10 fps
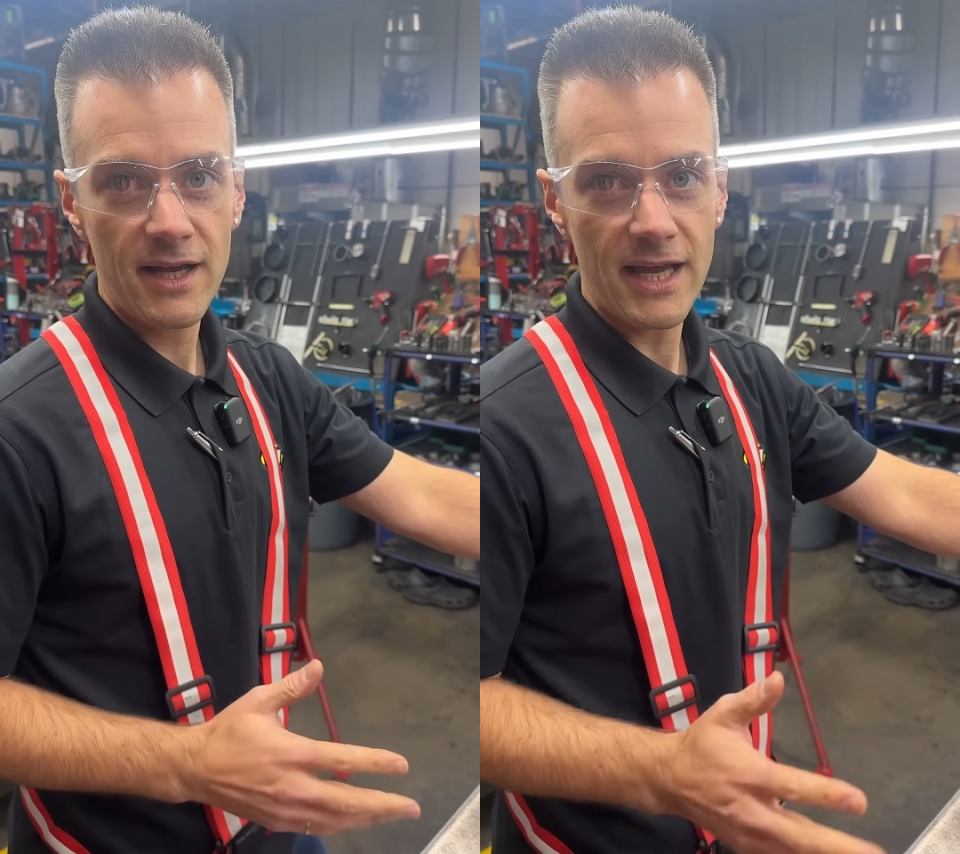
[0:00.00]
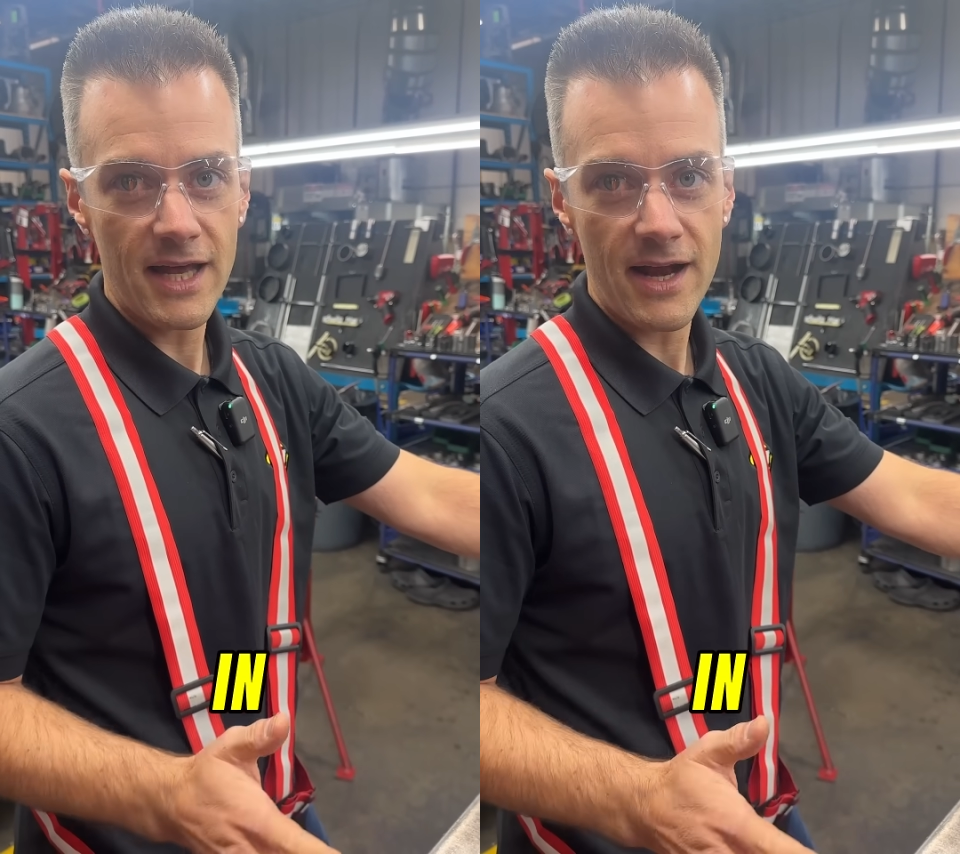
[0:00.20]

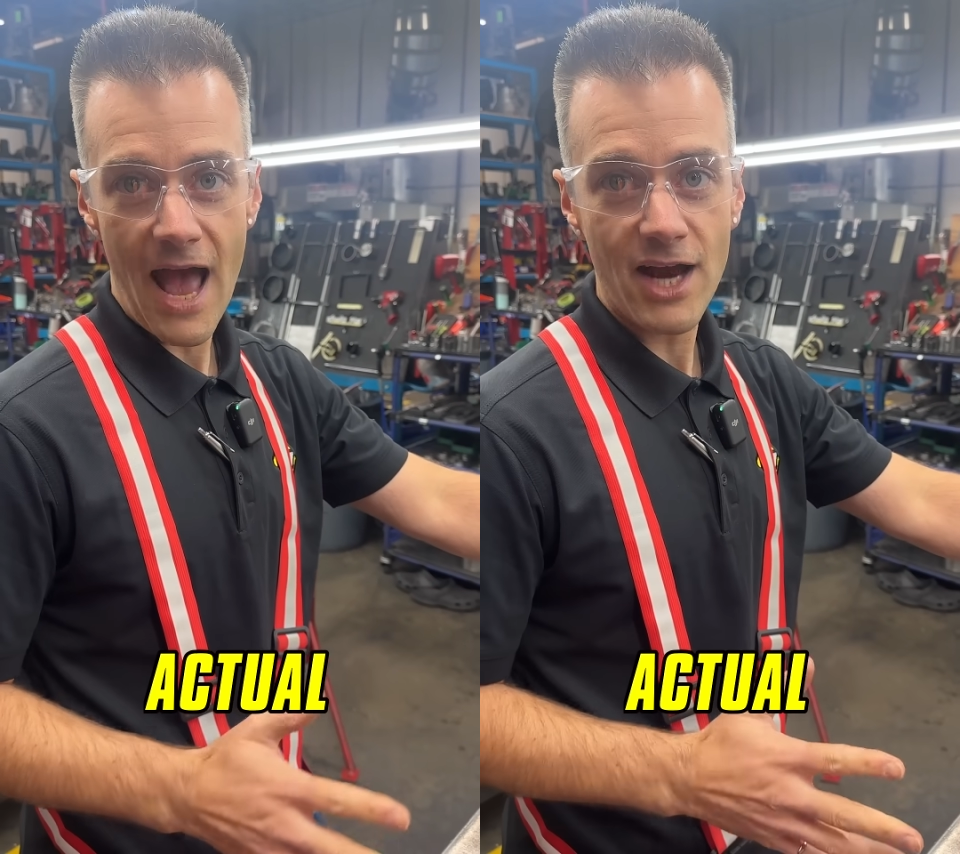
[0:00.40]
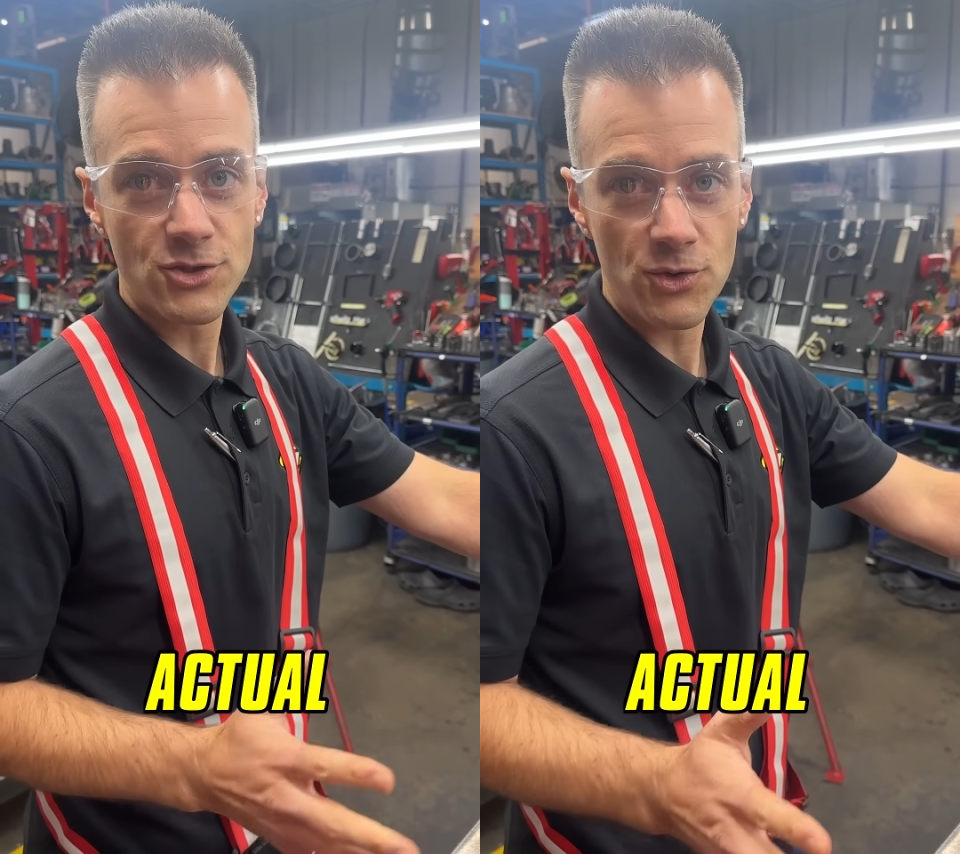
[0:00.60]
in
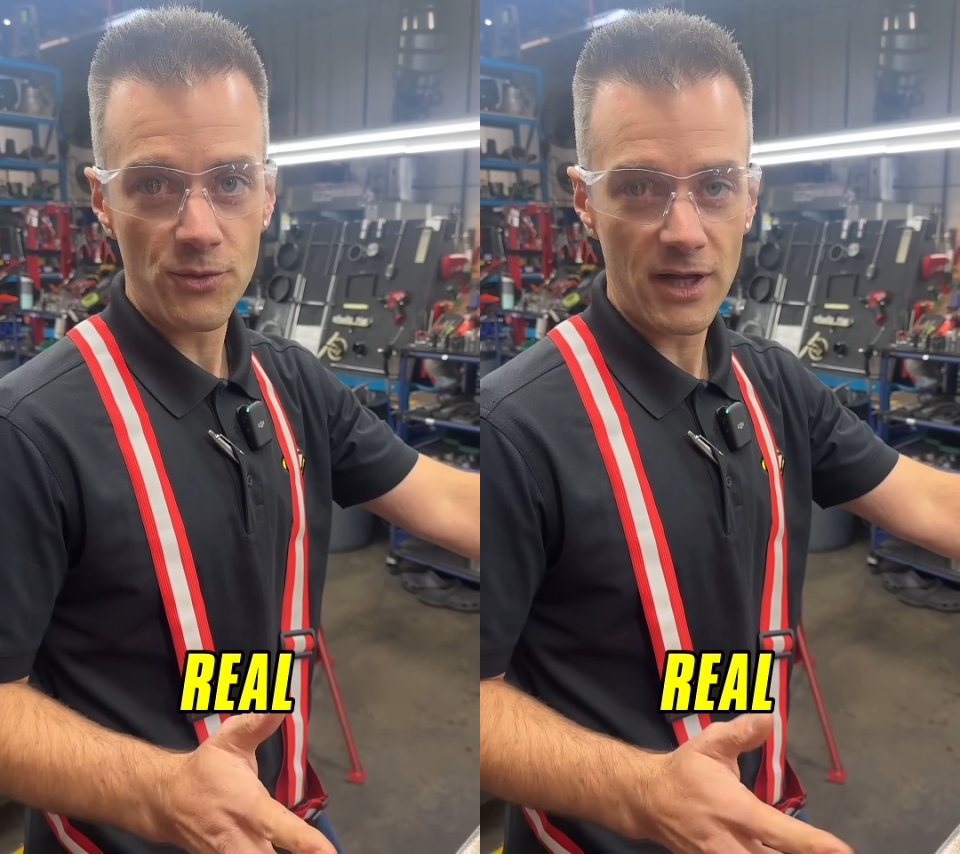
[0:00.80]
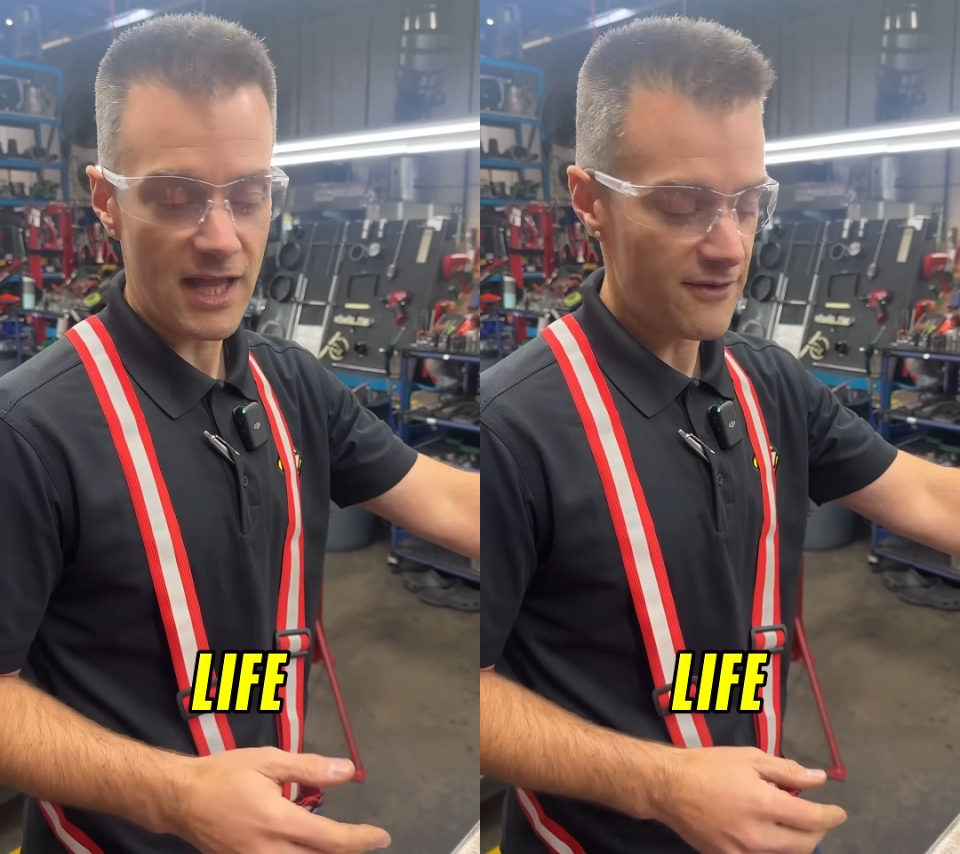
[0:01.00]
actual
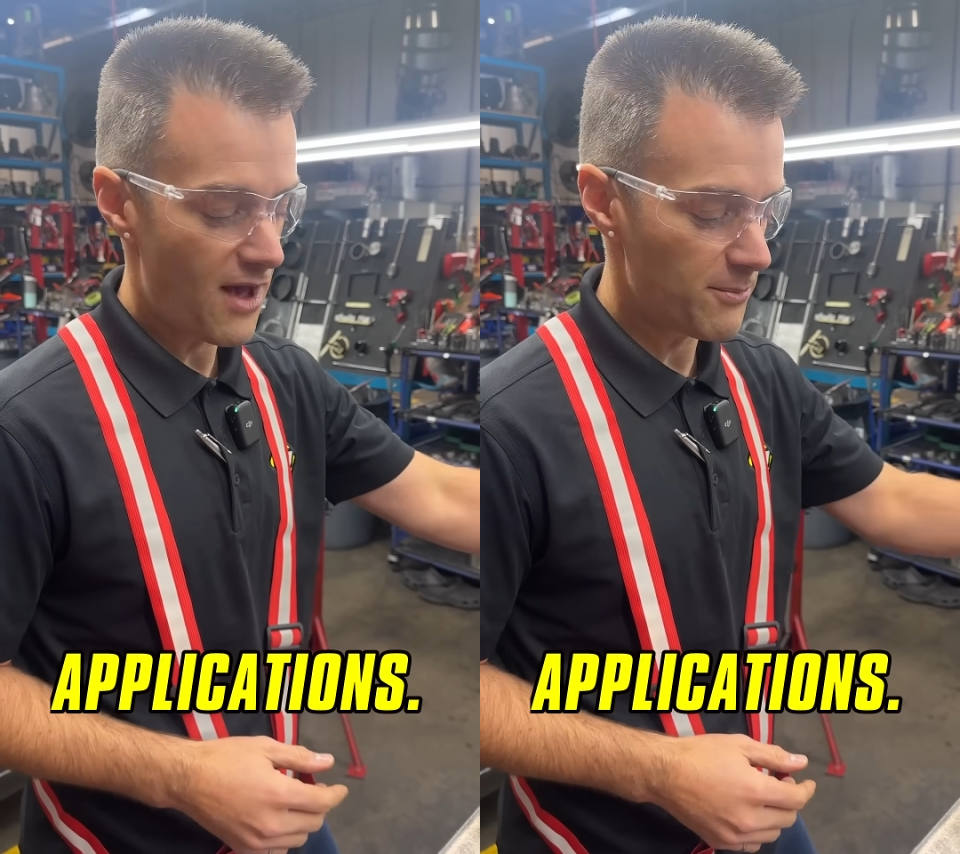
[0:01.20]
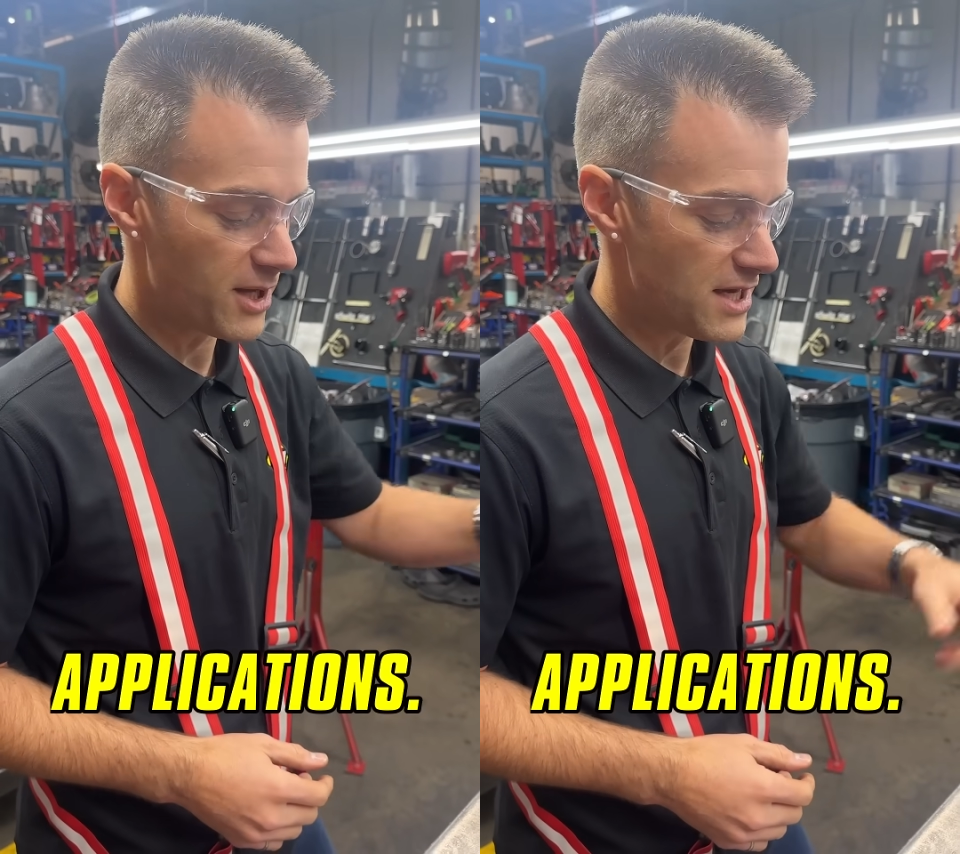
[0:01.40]
real life
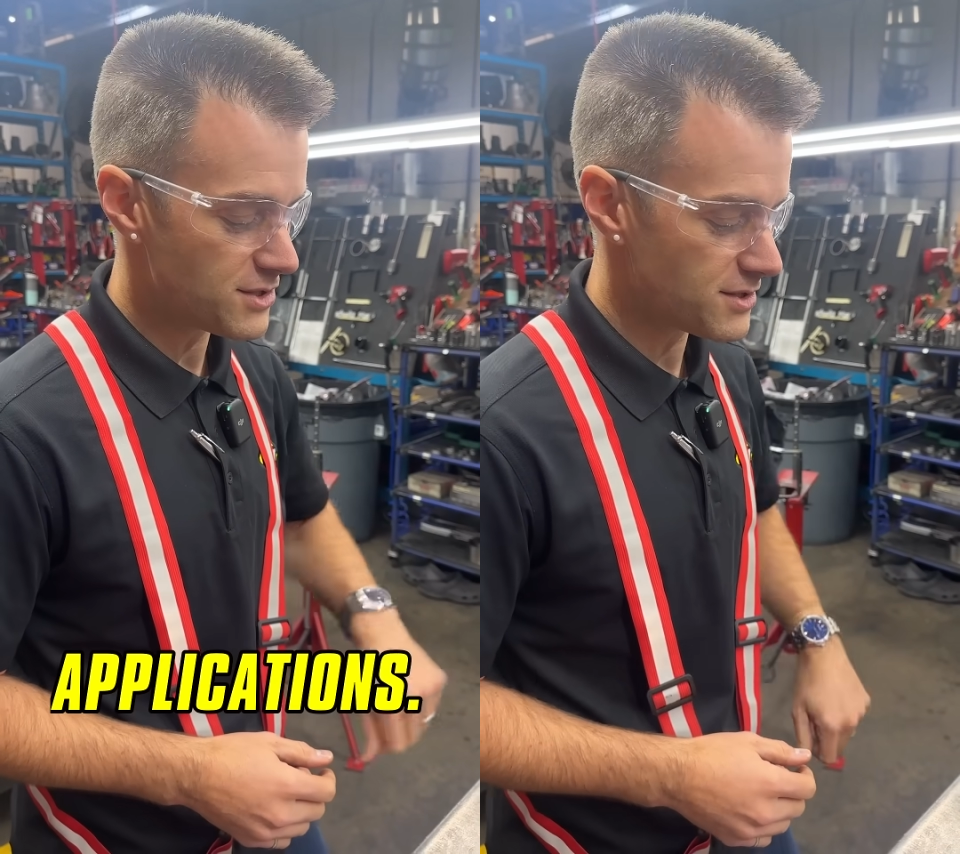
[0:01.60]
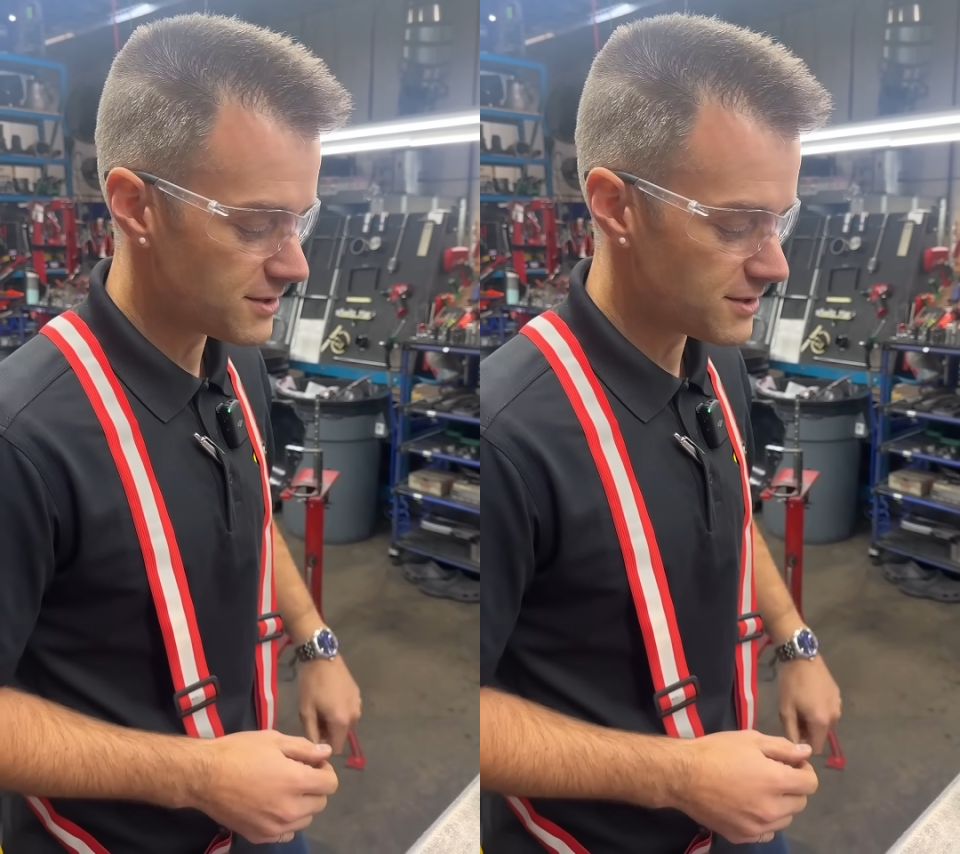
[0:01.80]
applications.